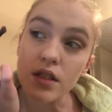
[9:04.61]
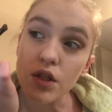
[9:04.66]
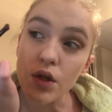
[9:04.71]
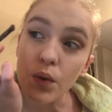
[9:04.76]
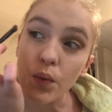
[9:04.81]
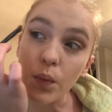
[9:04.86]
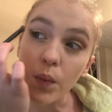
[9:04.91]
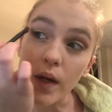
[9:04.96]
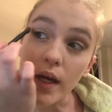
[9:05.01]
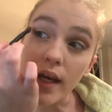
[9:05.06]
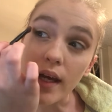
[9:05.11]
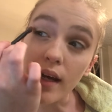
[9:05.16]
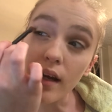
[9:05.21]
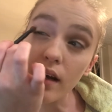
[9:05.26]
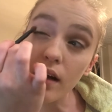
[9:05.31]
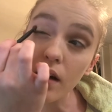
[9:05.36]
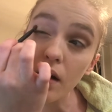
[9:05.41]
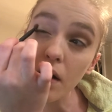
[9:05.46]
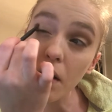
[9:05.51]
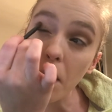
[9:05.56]
it to
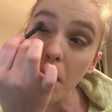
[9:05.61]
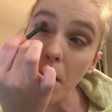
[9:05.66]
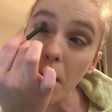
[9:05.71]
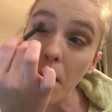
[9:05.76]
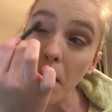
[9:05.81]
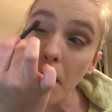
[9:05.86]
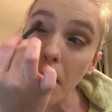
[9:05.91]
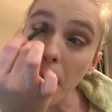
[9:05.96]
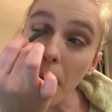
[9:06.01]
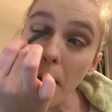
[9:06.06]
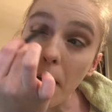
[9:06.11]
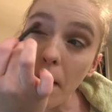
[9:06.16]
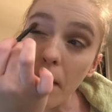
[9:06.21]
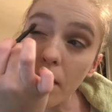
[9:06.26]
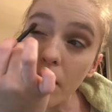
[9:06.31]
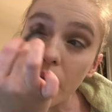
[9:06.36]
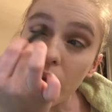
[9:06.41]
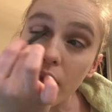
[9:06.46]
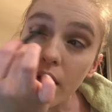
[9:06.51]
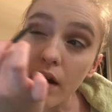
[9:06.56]
wing,
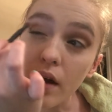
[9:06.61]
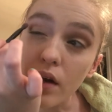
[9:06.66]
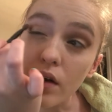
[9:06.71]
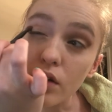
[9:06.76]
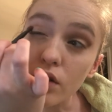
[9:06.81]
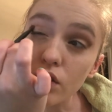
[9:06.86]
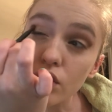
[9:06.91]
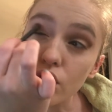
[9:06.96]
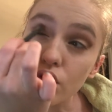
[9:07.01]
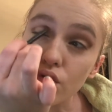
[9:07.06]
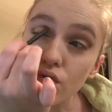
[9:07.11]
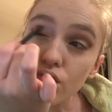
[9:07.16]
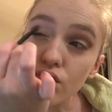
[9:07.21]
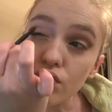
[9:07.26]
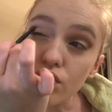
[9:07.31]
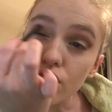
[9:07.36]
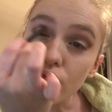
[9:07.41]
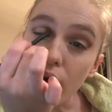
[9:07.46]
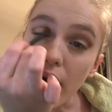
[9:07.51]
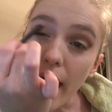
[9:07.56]
and then
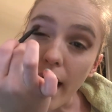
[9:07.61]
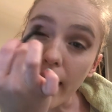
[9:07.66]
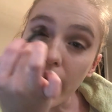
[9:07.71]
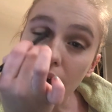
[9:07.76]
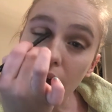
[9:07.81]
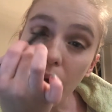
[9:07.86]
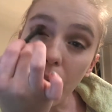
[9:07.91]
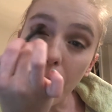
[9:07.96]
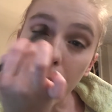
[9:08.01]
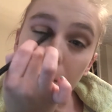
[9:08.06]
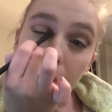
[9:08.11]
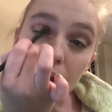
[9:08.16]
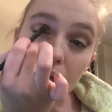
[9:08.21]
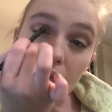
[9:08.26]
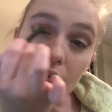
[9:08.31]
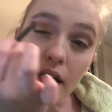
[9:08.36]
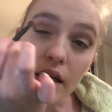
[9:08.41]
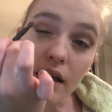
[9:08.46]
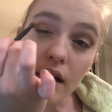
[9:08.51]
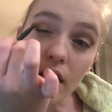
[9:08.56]
drag and
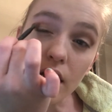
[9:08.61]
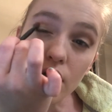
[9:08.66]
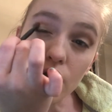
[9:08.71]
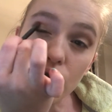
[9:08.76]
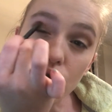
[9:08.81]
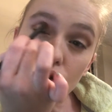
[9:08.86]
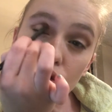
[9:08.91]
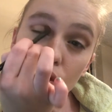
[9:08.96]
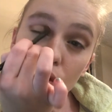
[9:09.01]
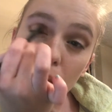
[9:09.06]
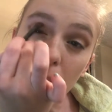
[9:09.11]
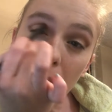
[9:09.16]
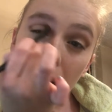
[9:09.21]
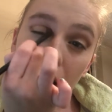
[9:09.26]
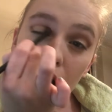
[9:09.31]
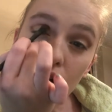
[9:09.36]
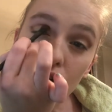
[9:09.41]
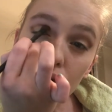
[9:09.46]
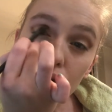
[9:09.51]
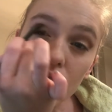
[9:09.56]
blend into
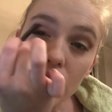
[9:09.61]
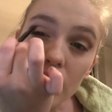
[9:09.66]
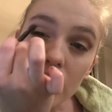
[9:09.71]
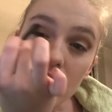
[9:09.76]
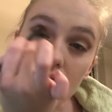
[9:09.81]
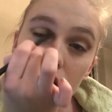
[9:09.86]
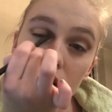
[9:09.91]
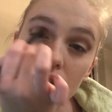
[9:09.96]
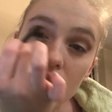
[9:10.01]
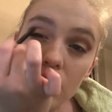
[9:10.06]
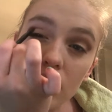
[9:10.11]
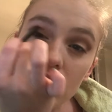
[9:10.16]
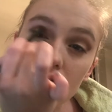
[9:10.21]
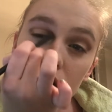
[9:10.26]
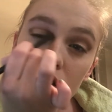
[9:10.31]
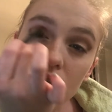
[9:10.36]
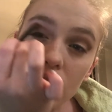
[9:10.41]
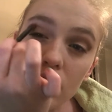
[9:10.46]
my crease.